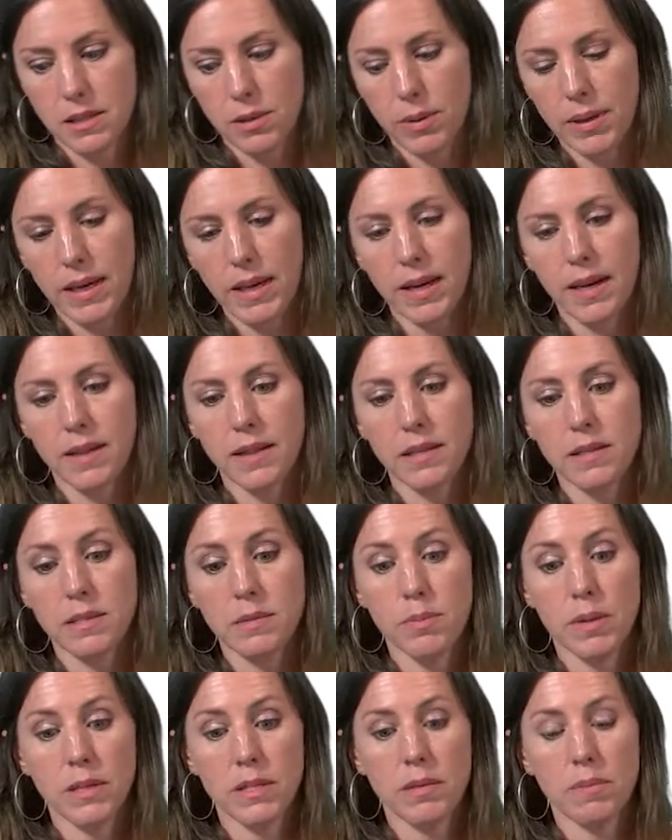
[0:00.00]
So again, this
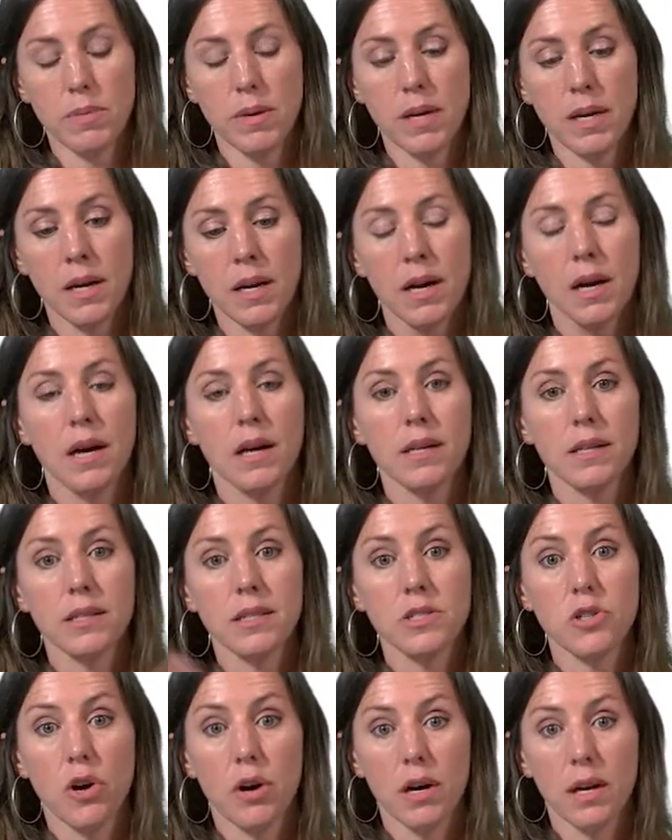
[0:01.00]
is meant to be a
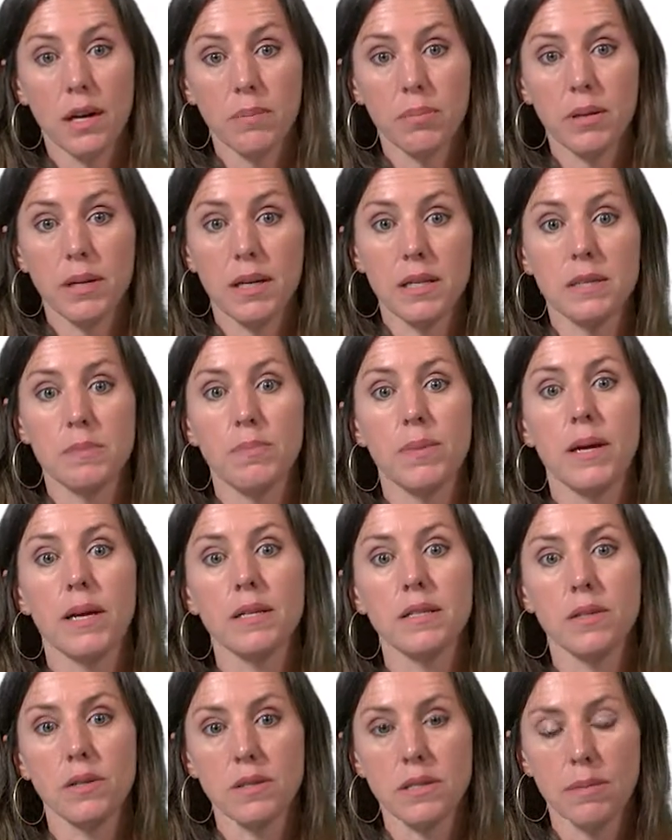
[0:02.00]
starting place
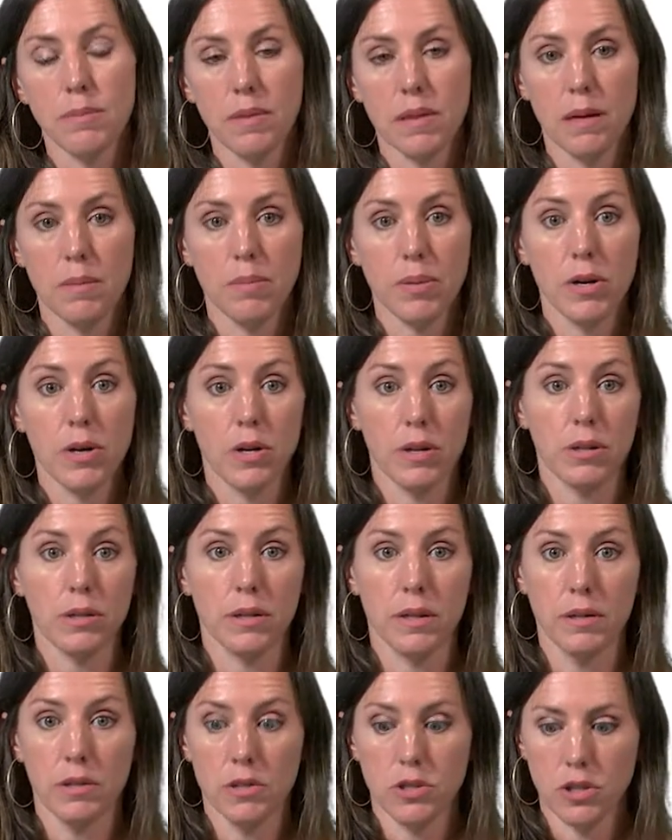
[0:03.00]
based on some of the empirical
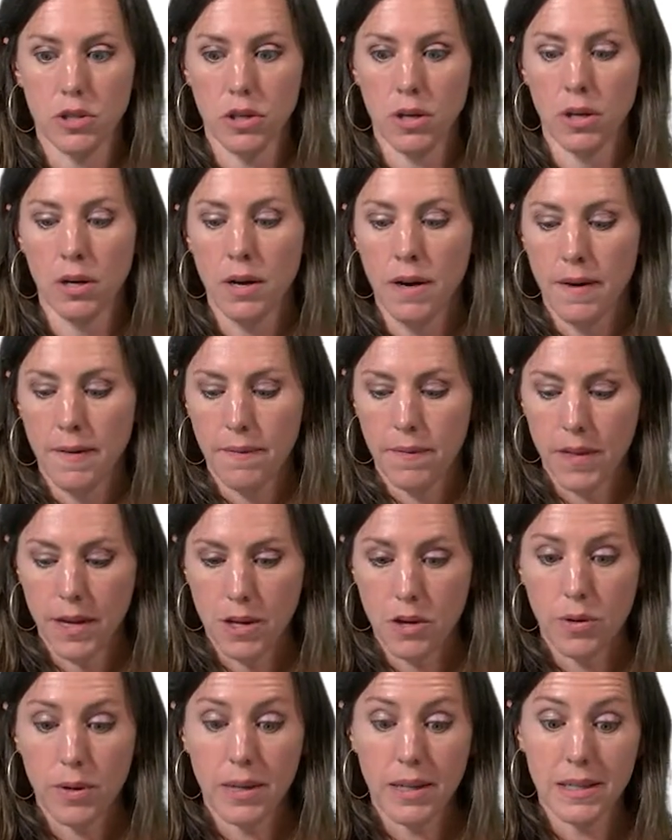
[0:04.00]
literature that
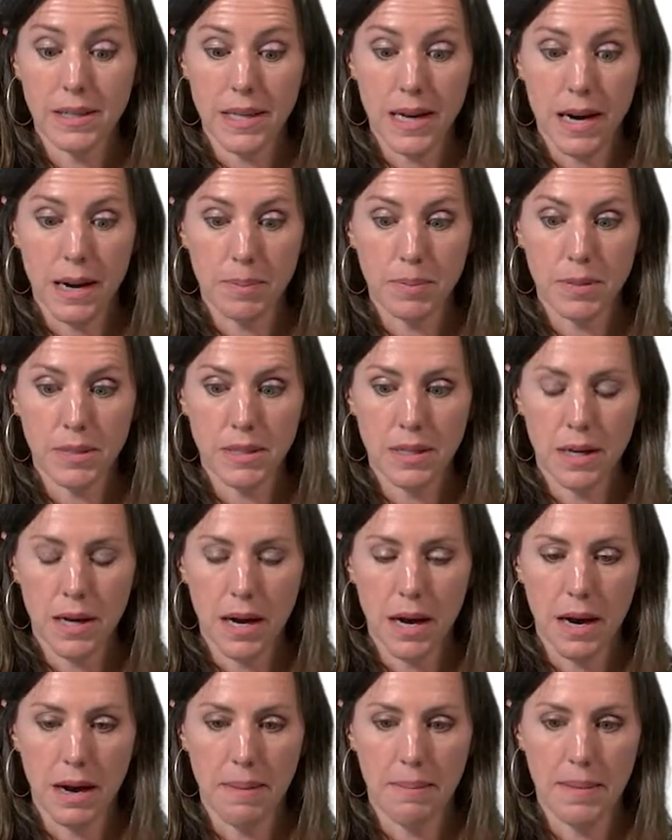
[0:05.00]
you can adapt
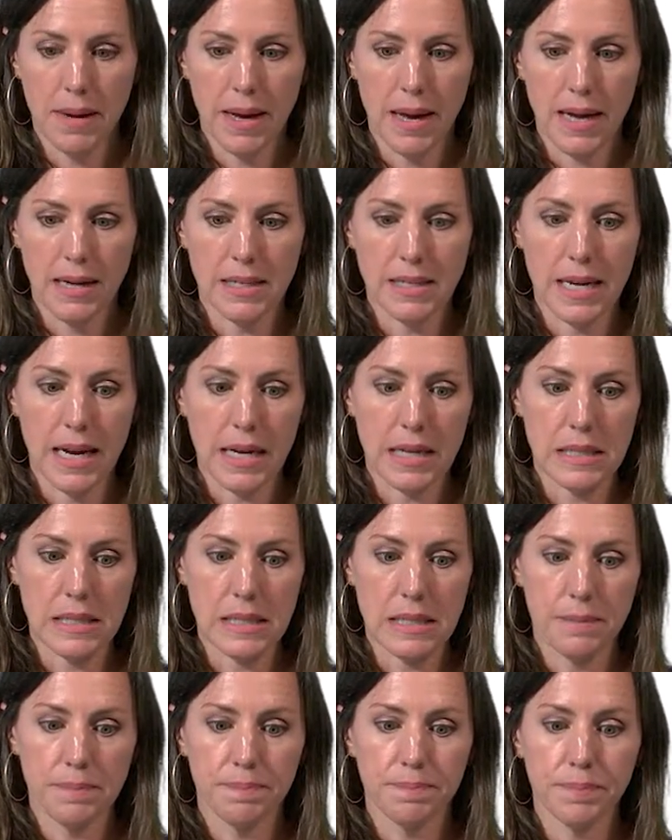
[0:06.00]
and
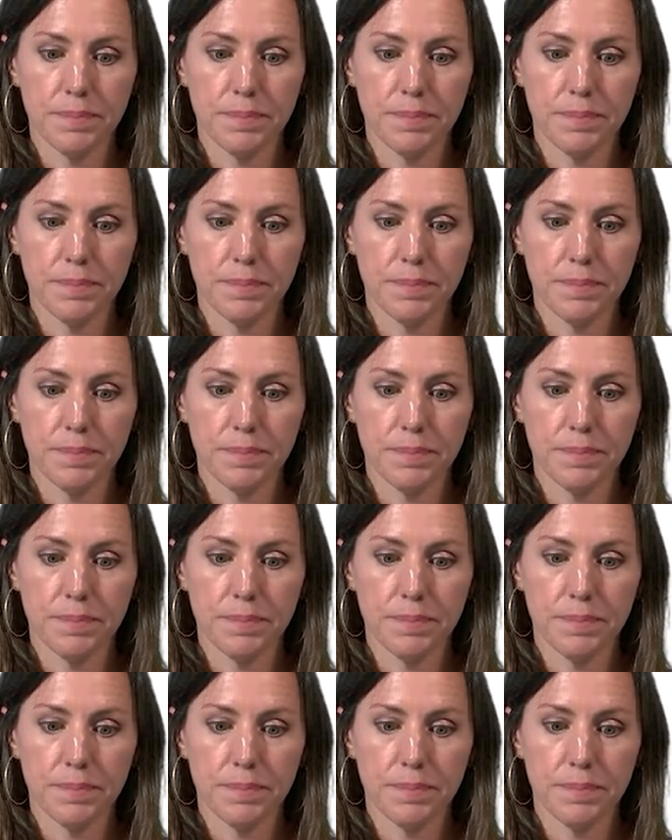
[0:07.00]
test.